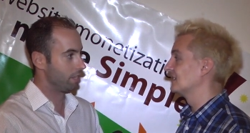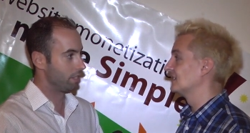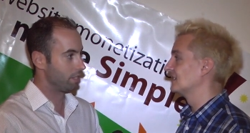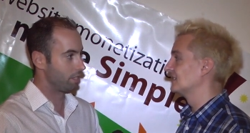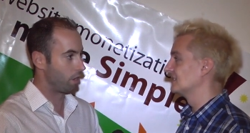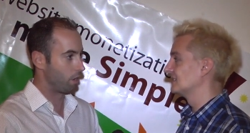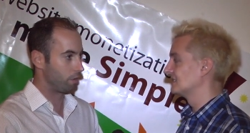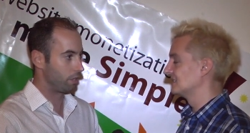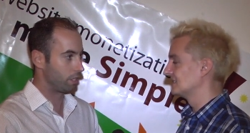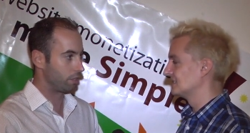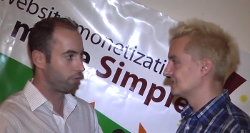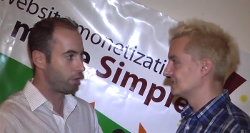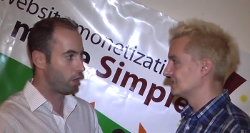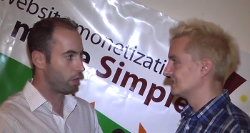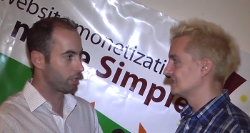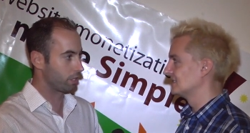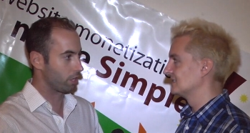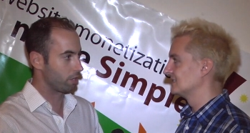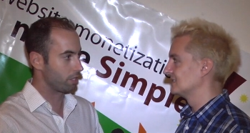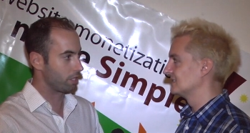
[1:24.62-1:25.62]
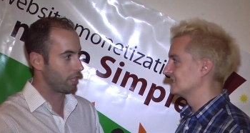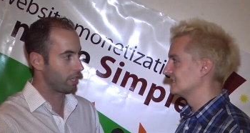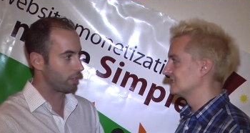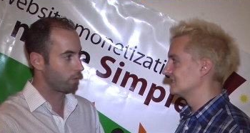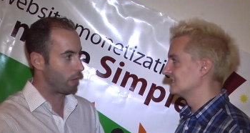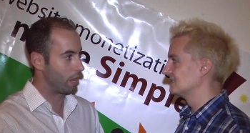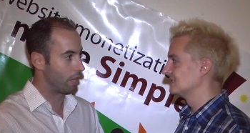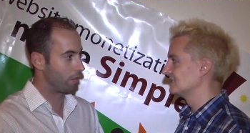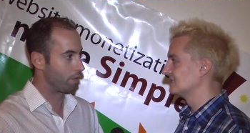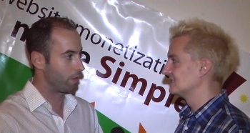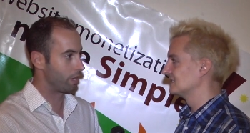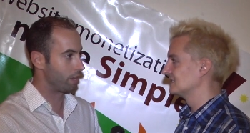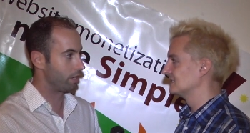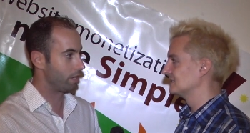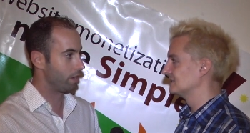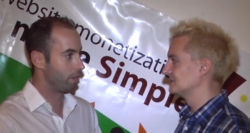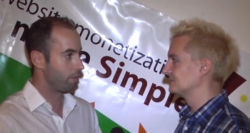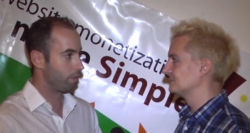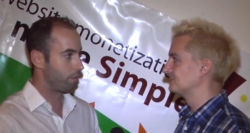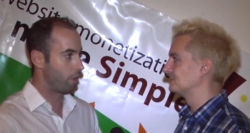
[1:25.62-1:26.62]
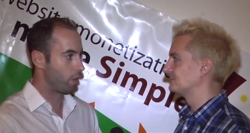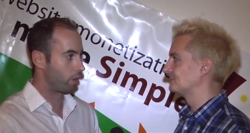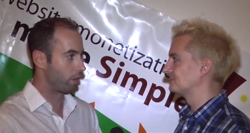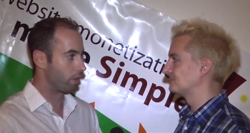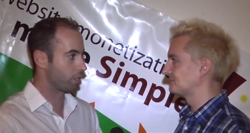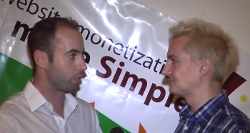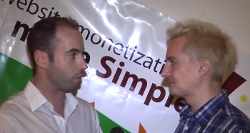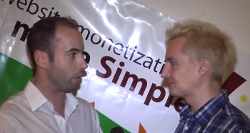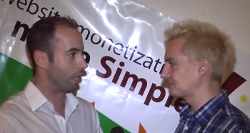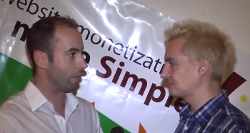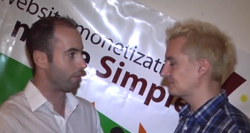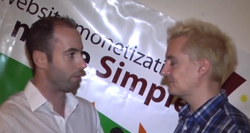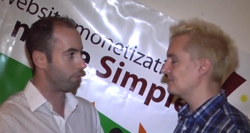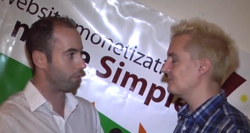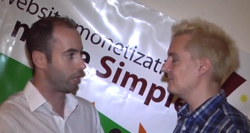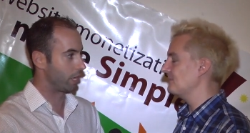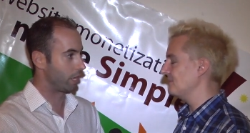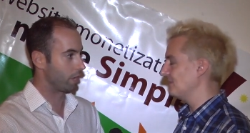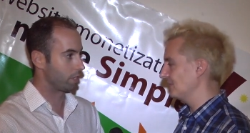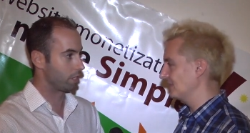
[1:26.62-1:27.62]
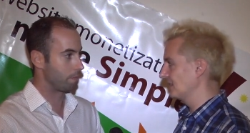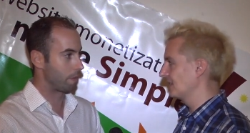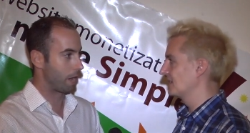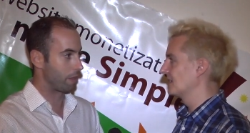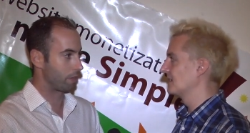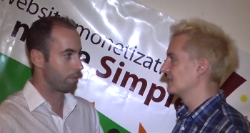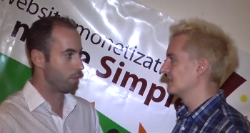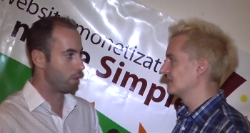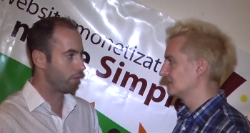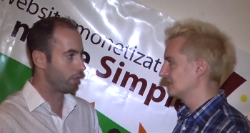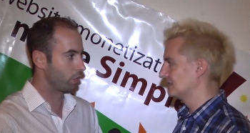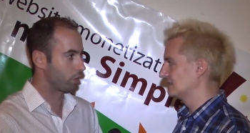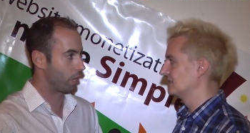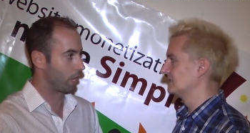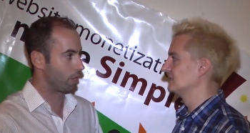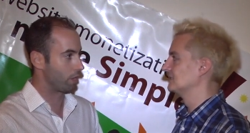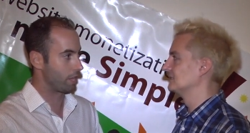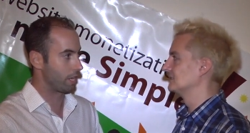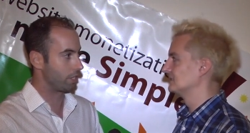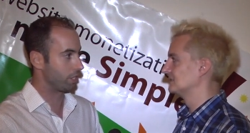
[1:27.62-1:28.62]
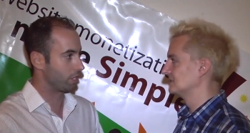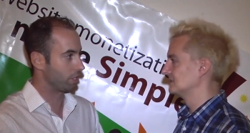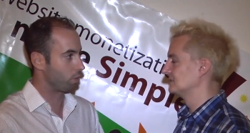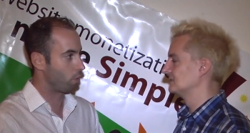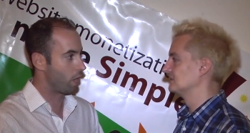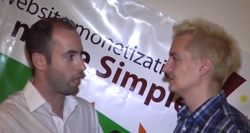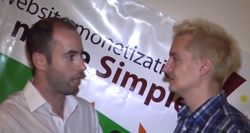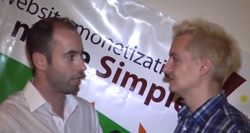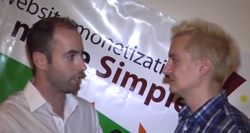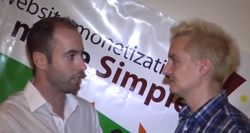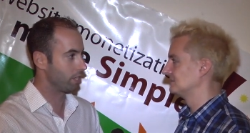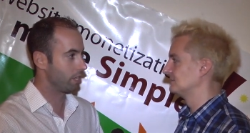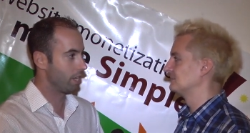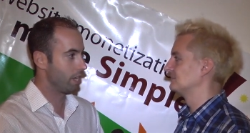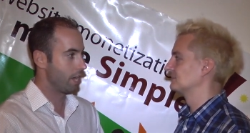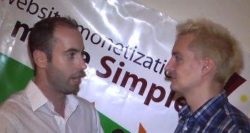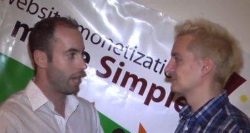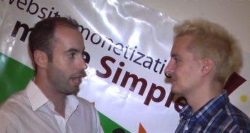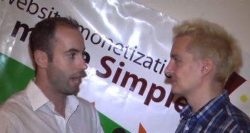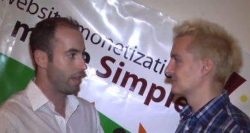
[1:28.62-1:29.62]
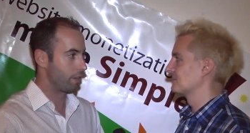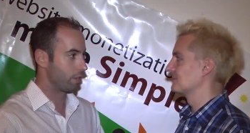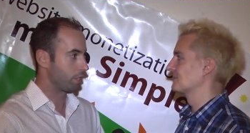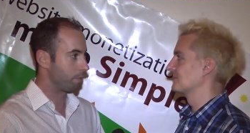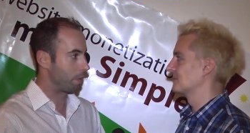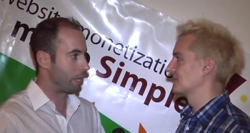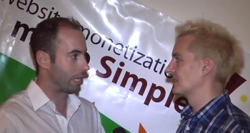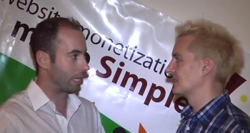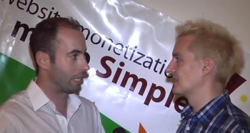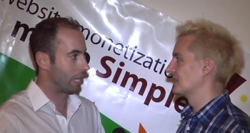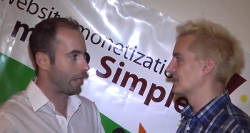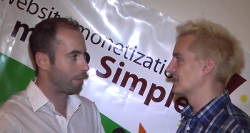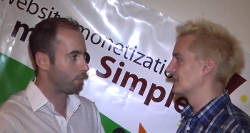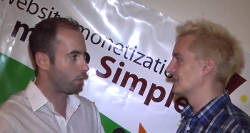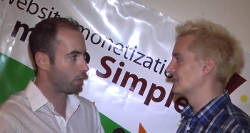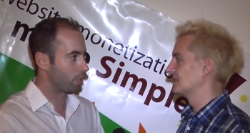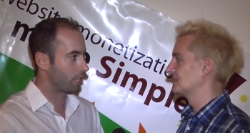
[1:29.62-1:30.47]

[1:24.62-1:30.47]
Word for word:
Speaker 1: So these folks are seeing relevant photos or relevant videos about the movie trailer they just watched, and they're spending a lot more